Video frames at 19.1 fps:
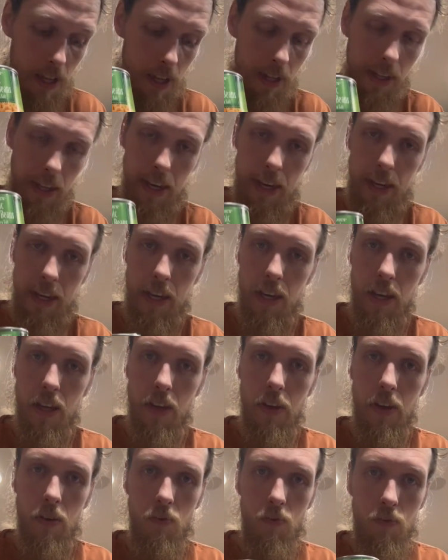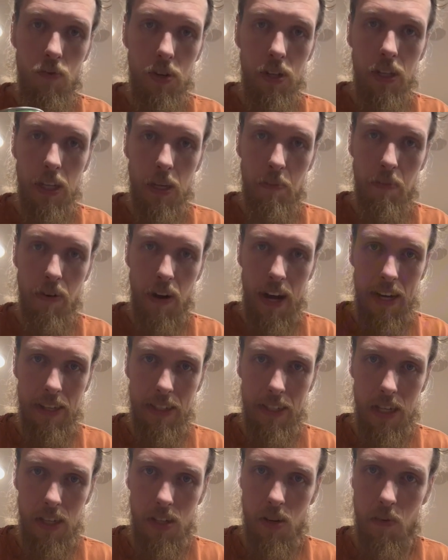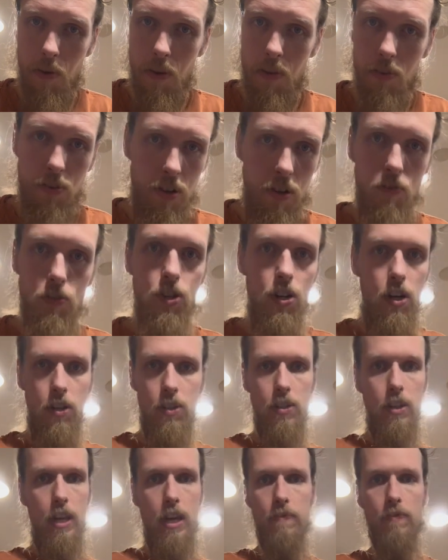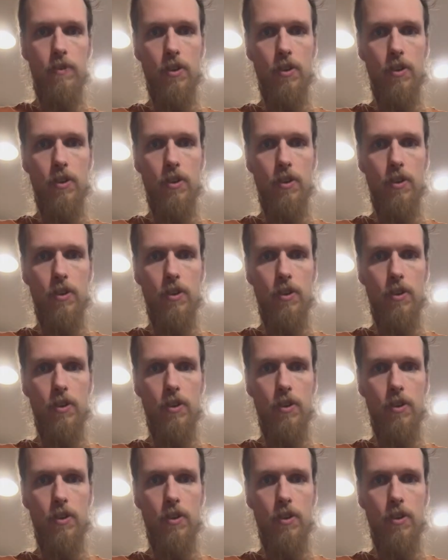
like really processed to where there's no chunks left.